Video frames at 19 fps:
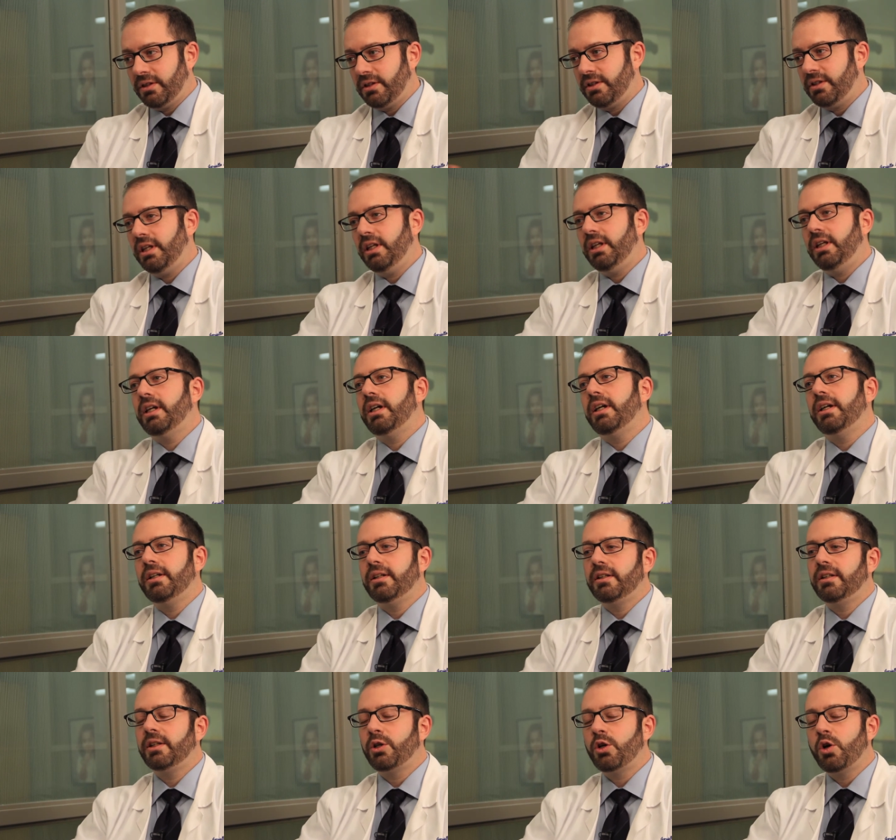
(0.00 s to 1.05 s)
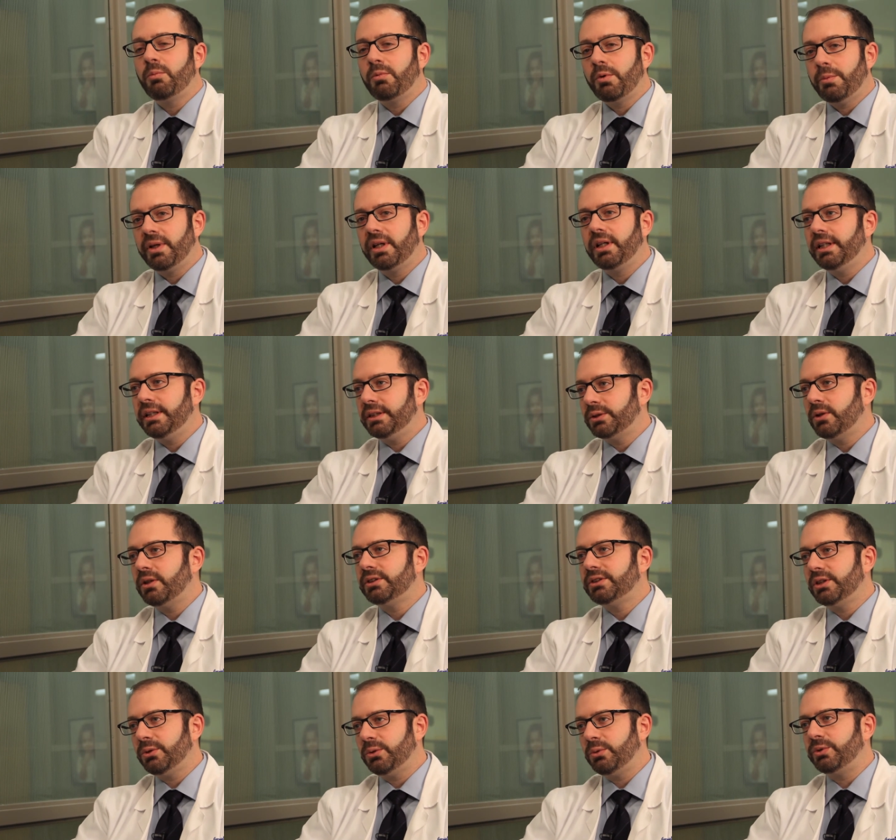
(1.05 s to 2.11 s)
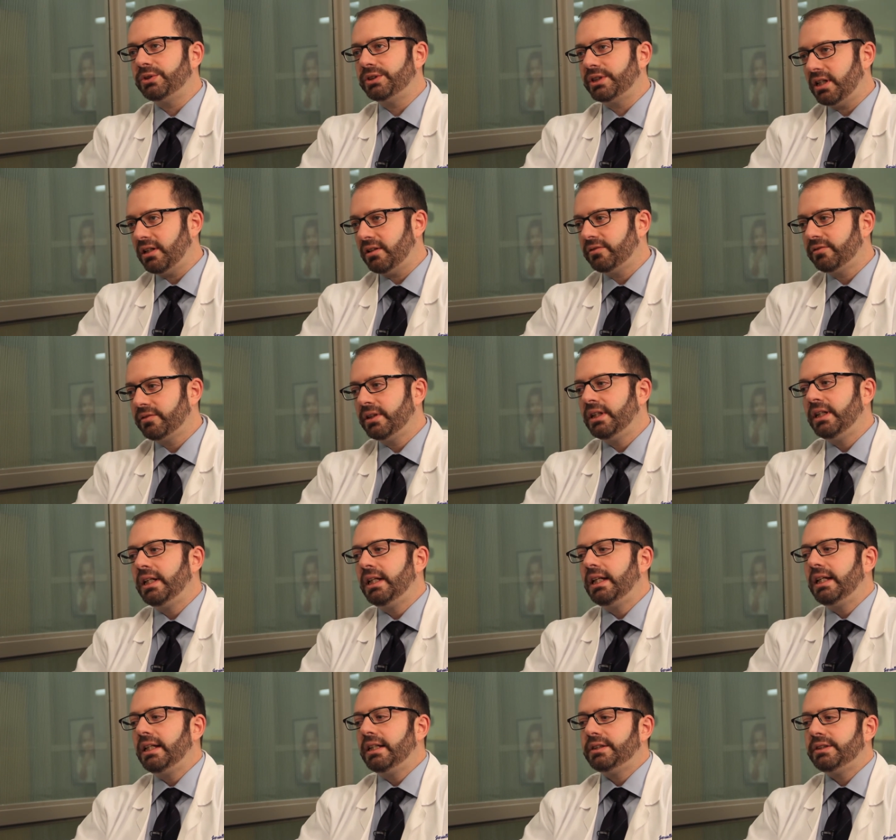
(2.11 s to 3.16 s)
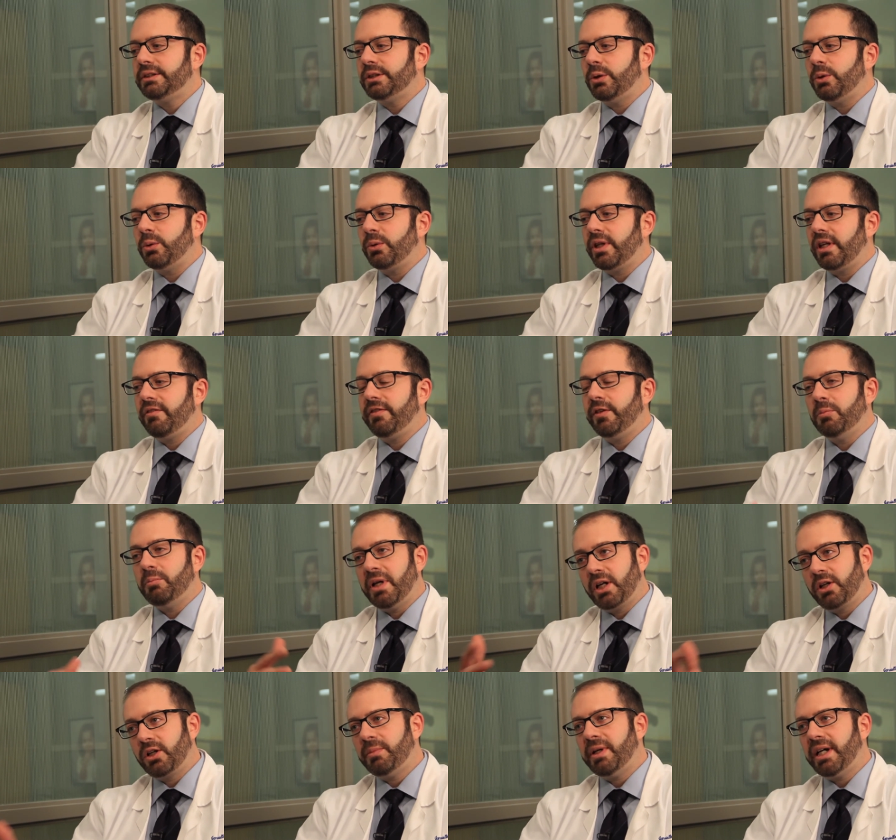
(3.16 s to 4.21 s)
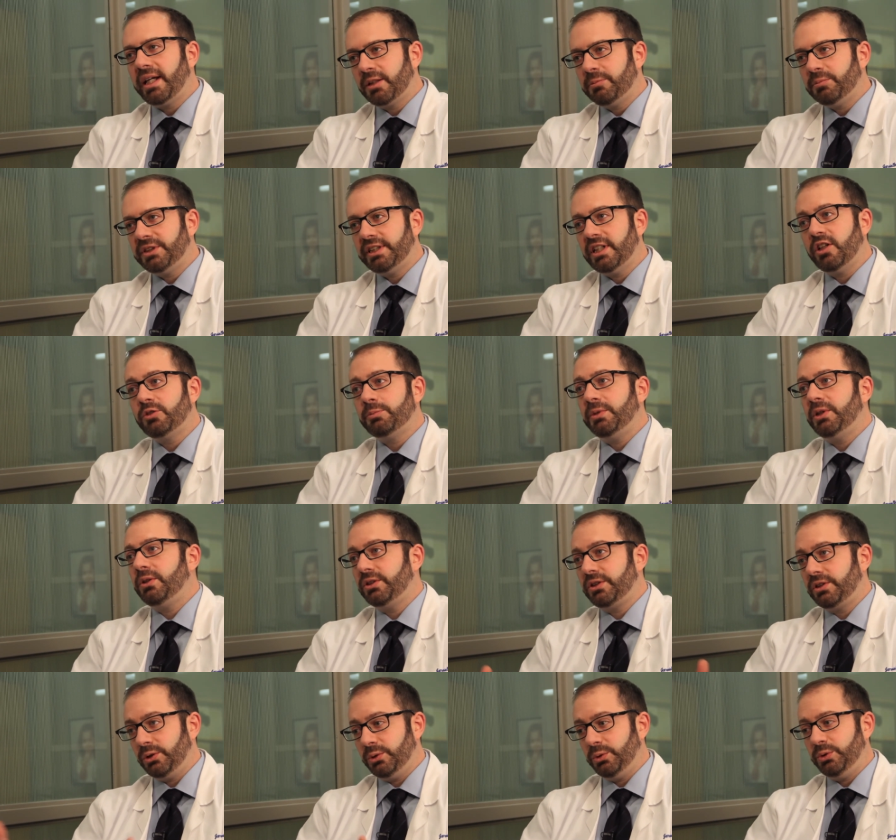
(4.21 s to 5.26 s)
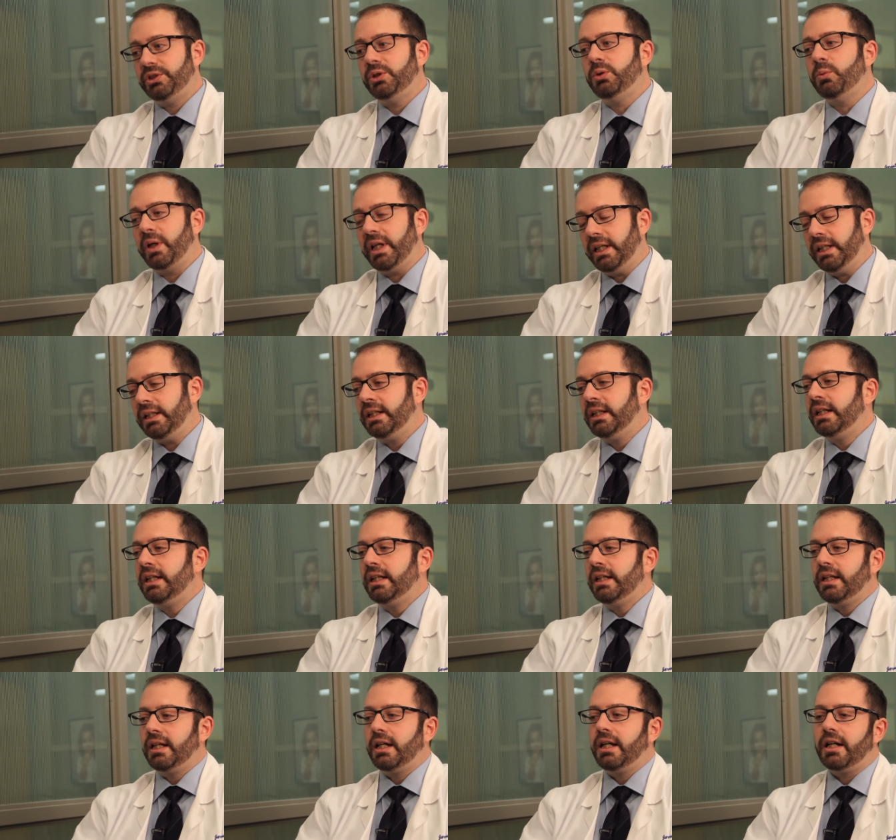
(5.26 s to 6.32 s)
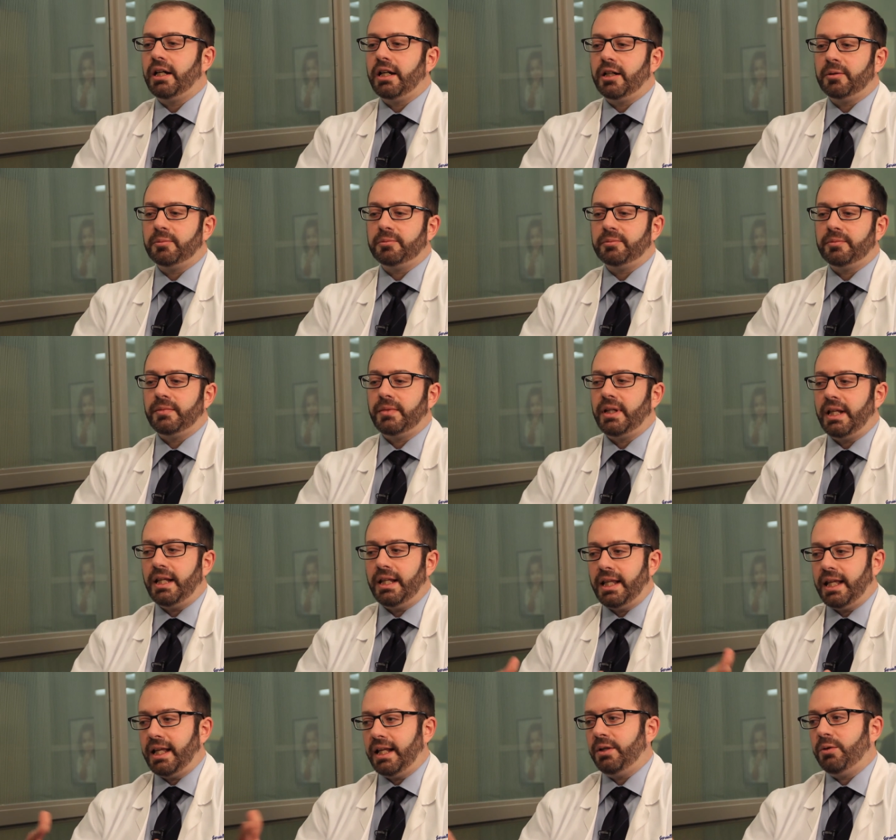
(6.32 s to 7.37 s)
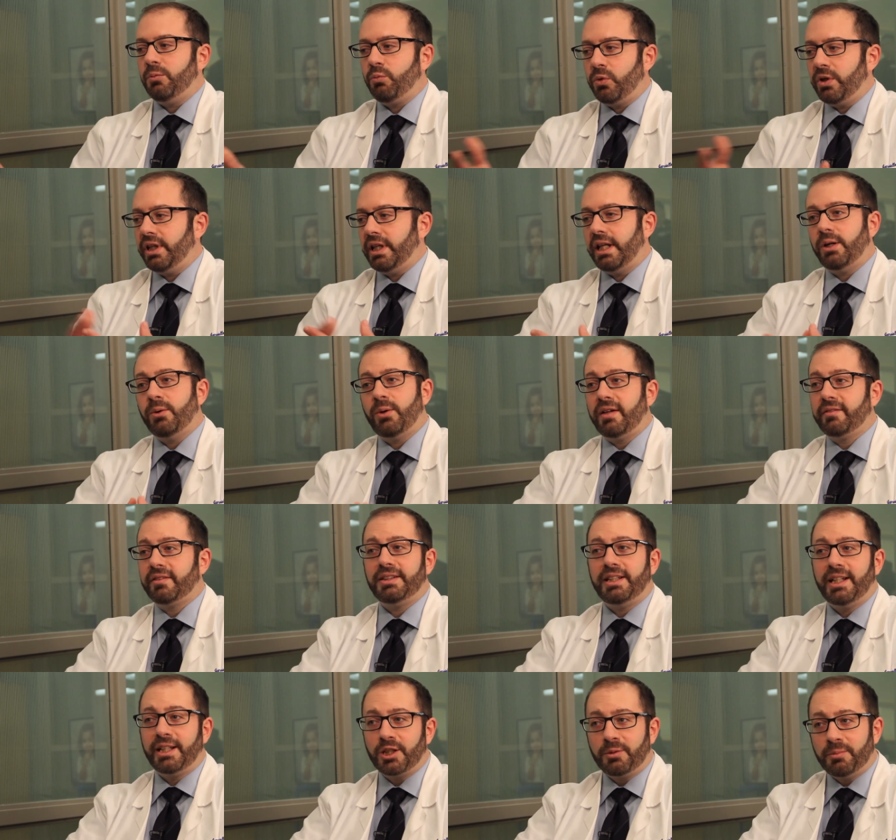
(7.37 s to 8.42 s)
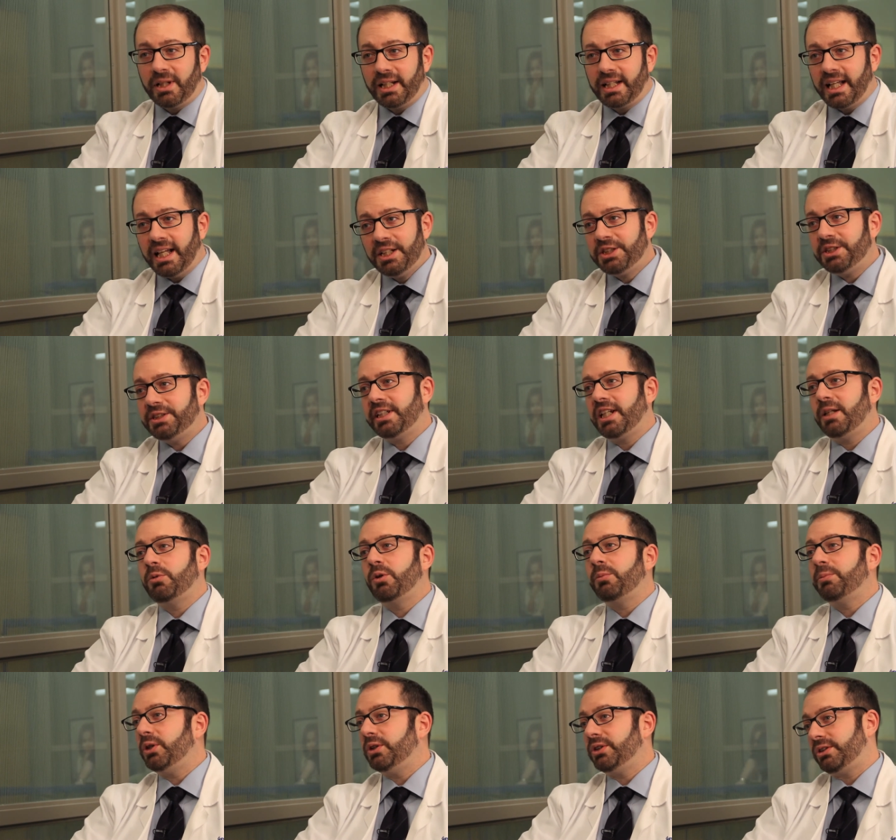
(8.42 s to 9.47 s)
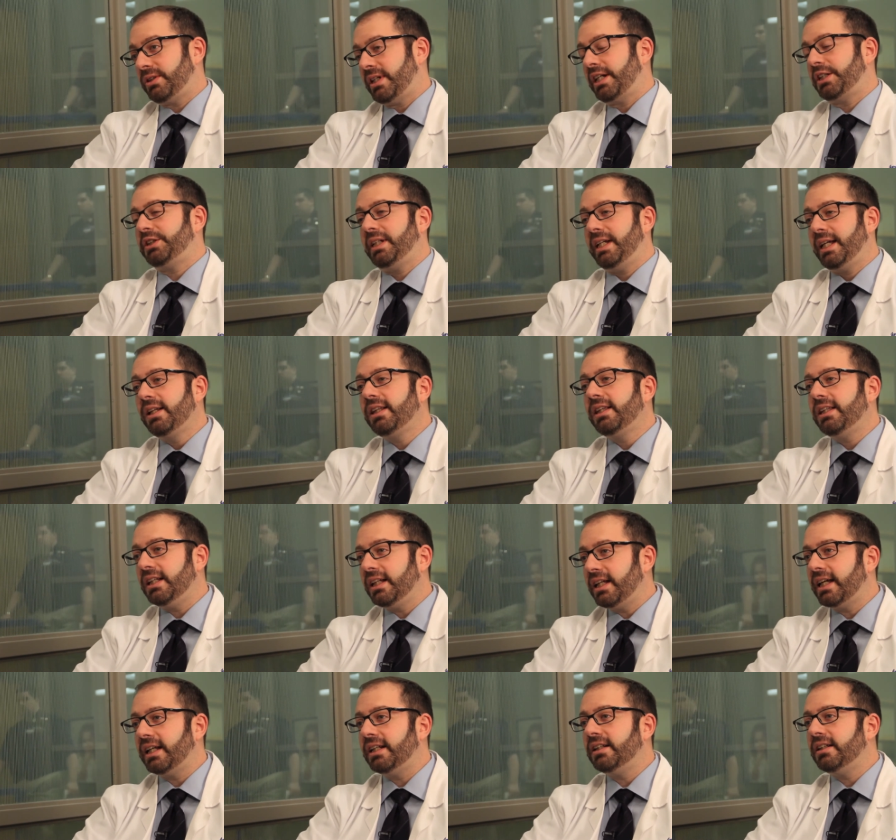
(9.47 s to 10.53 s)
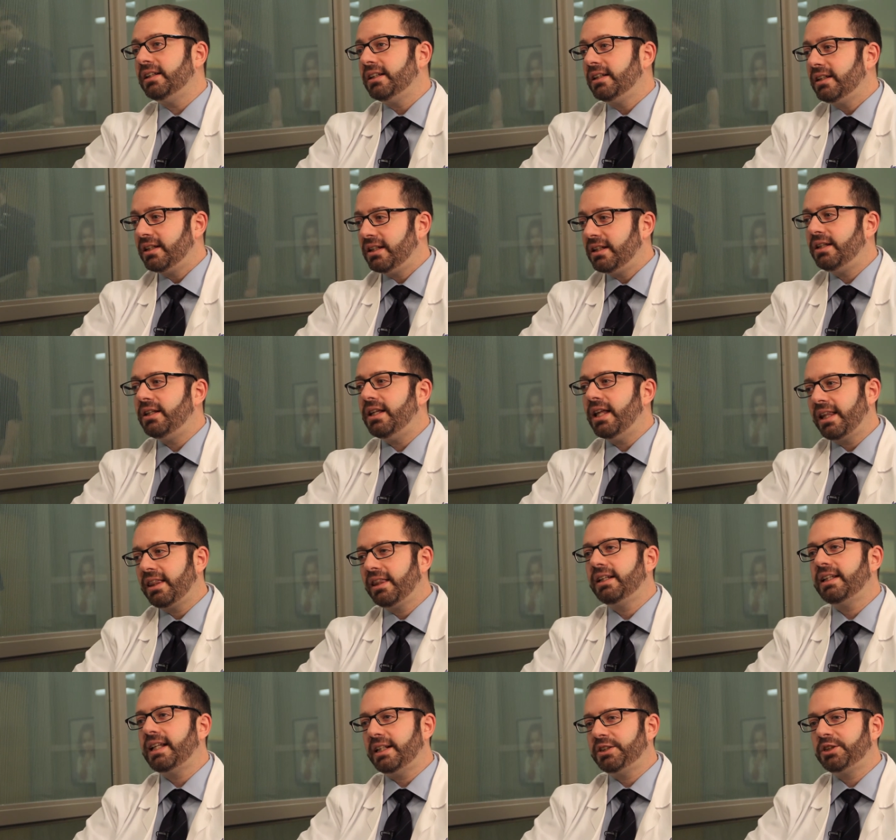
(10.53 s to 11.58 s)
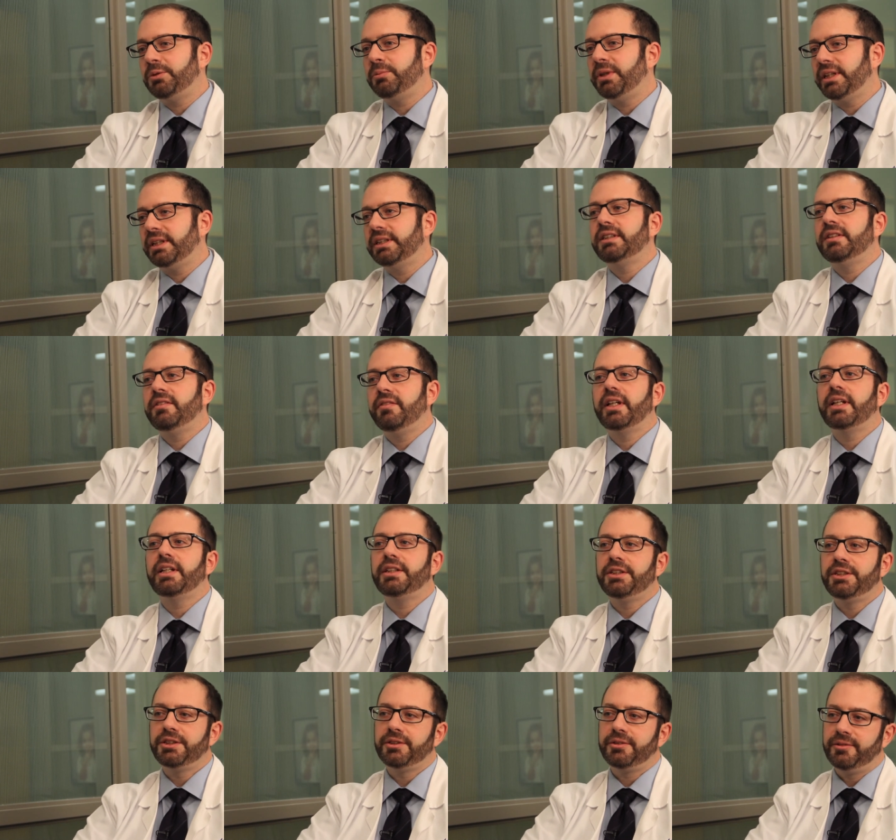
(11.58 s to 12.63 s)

the, uh, the comorbidities also resolve. So they feel better about themselves because they're losing weight, um, and then when they don't have to take their medications anymore because they're actually healthy again, I think that's your biggest advantage.